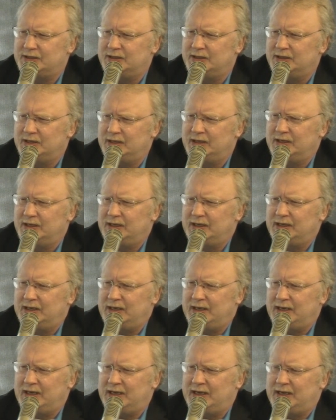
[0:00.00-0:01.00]

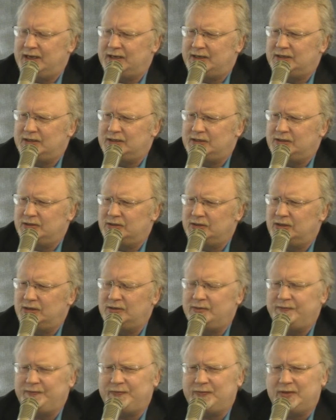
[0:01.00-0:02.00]
Mm-hmm. And, you
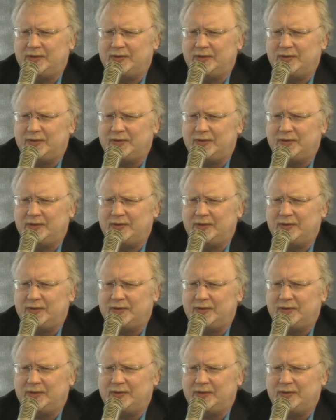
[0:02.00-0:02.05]
know,